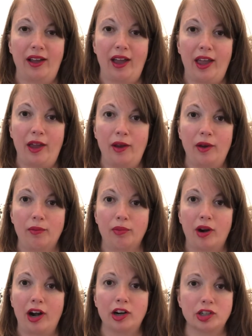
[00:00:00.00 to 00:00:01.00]
a
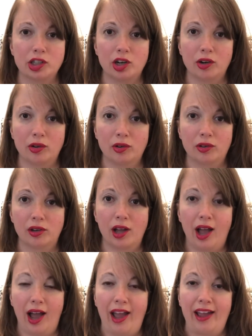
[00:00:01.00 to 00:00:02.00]
prayer journal.
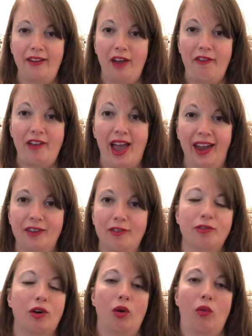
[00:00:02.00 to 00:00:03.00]
I've had it
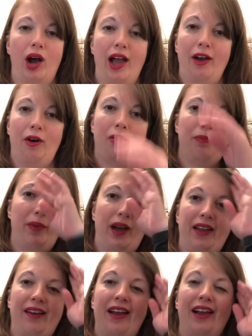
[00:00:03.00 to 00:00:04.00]
for a while,
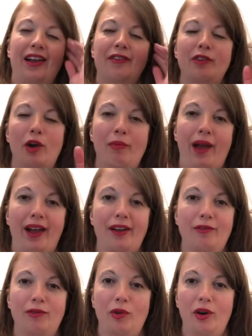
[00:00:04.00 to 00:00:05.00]
but I kind of go back
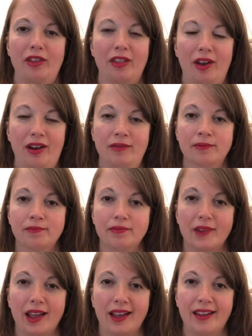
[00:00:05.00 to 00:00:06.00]
and forth on
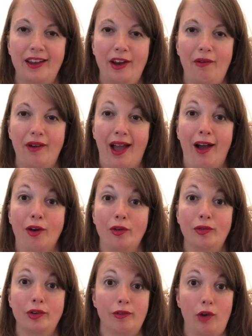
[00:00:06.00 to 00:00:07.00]
how
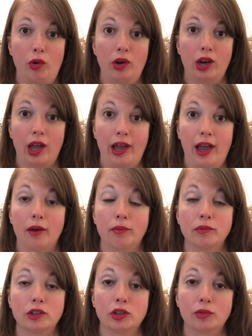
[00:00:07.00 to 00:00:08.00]
devoted I
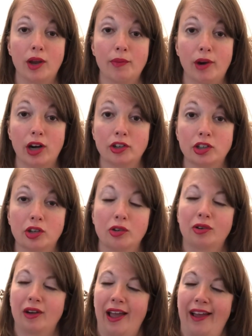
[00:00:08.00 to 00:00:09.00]
am to my prayer
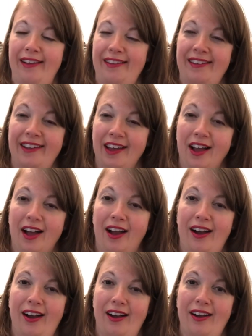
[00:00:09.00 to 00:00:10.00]
journal, and
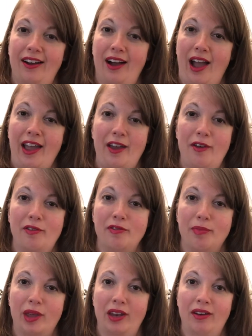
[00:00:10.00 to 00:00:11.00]
I have
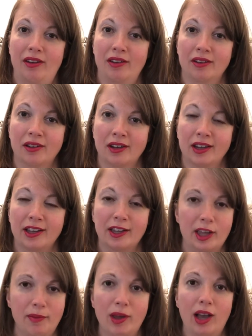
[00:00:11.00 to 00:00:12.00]
been
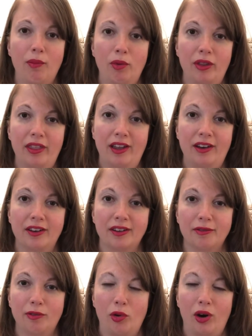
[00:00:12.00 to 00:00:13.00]
keeping up with it
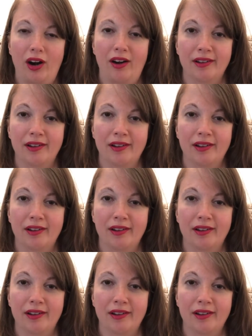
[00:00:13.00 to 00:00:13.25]
for